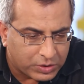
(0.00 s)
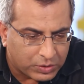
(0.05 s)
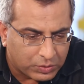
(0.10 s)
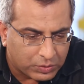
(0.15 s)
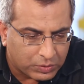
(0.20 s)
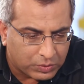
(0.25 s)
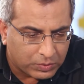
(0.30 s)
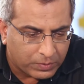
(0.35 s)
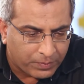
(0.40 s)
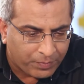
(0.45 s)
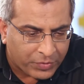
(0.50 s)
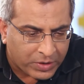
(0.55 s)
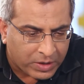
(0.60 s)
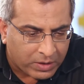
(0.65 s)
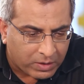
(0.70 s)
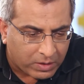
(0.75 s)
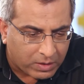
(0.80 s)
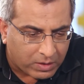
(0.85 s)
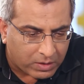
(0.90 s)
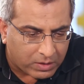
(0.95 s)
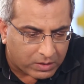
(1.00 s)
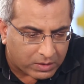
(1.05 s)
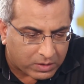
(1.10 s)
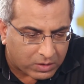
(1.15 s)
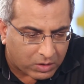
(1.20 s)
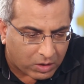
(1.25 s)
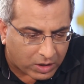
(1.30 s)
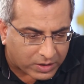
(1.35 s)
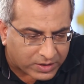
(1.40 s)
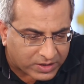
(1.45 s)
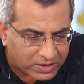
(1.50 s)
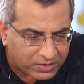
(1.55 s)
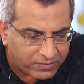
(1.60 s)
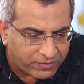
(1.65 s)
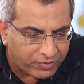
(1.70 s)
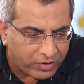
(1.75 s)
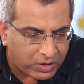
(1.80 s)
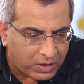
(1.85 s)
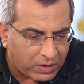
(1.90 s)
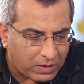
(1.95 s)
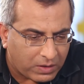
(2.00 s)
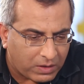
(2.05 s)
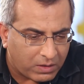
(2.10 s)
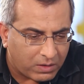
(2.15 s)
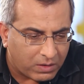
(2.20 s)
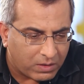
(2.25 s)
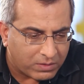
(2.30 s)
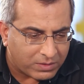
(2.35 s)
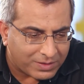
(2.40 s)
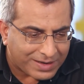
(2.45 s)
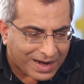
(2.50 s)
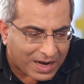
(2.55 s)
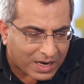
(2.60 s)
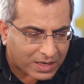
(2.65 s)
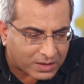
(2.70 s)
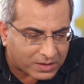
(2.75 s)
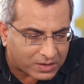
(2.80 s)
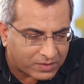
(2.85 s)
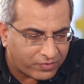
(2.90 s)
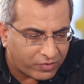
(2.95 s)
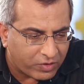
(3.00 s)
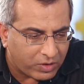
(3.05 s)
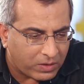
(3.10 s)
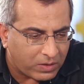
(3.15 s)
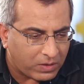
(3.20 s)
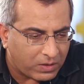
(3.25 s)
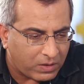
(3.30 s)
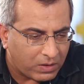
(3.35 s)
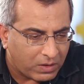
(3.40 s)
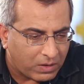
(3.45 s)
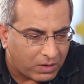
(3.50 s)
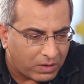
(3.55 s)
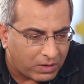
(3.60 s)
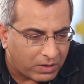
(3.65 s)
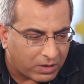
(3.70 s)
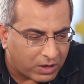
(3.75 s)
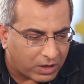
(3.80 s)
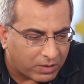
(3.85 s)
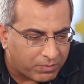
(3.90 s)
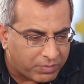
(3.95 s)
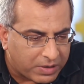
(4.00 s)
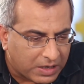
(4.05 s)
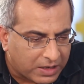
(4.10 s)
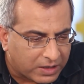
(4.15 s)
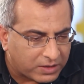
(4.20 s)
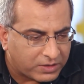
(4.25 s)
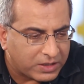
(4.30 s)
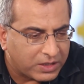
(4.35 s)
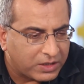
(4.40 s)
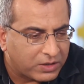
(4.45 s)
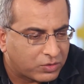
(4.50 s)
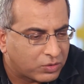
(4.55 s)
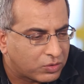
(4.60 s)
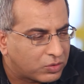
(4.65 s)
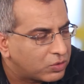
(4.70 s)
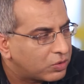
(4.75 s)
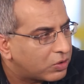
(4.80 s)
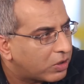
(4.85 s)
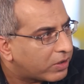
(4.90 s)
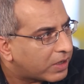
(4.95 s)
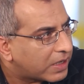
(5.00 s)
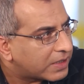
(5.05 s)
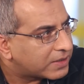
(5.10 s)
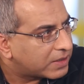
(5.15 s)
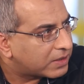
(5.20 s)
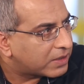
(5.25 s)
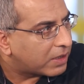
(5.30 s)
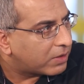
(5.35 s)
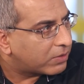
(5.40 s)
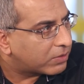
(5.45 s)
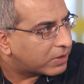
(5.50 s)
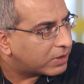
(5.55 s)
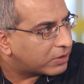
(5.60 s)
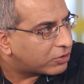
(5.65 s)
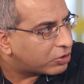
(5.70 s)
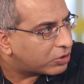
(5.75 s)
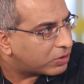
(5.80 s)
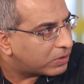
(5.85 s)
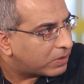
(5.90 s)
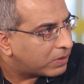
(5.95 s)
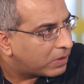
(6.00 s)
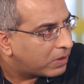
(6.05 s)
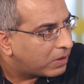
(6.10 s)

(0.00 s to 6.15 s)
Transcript: you a cost-free, tax-free ability to do your asset allocation.